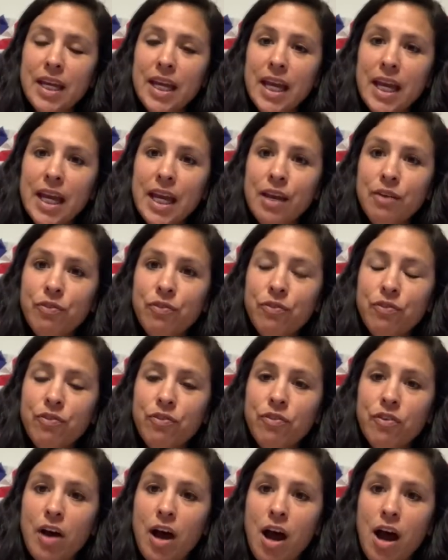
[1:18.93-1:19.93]
If
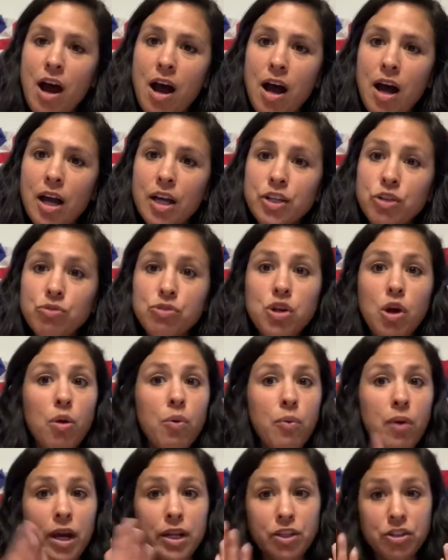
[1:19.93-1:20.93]
you don't
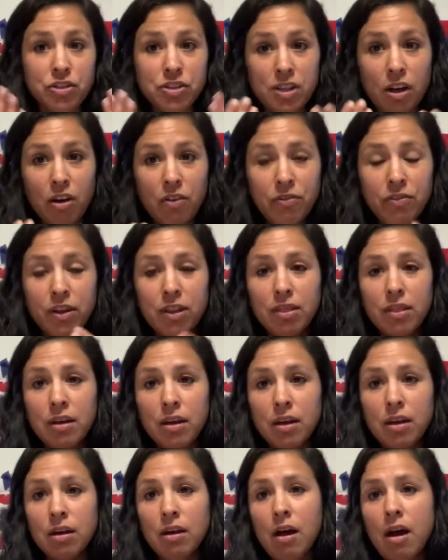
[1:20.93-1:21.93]
want yourself in
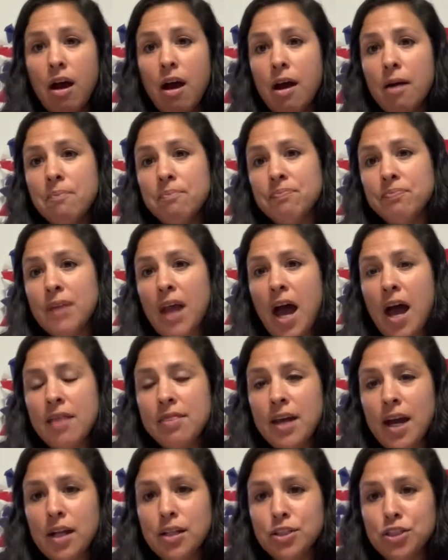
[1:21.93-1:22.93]
the on the
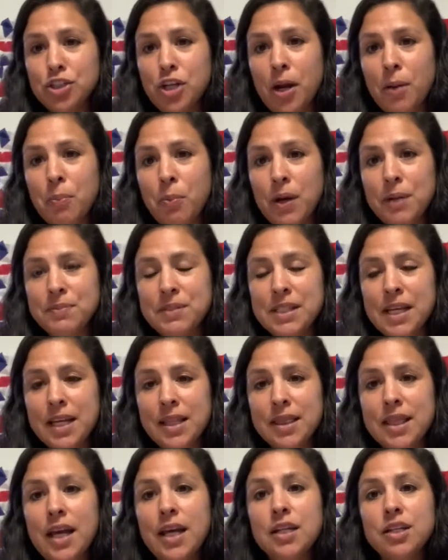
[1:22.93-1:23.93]
Ella Sharp website,
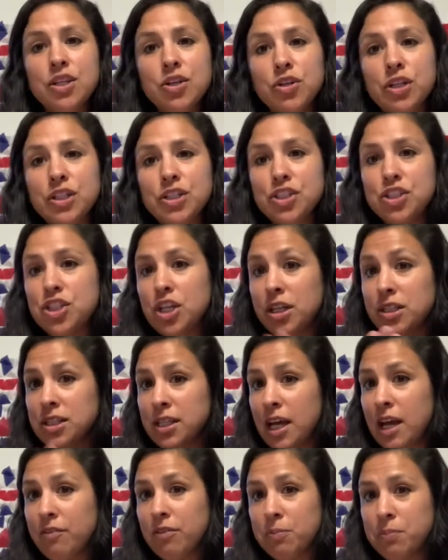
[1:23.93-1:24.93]
then you can just
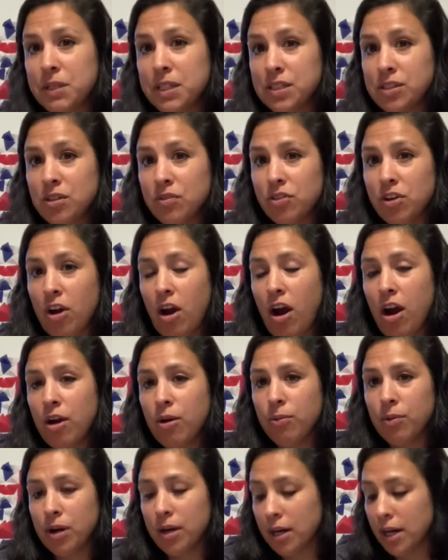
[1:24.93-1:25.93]
have a piece of your
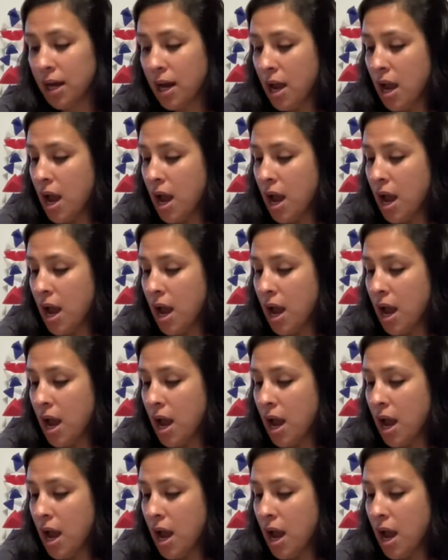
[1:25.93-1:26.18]
artwork.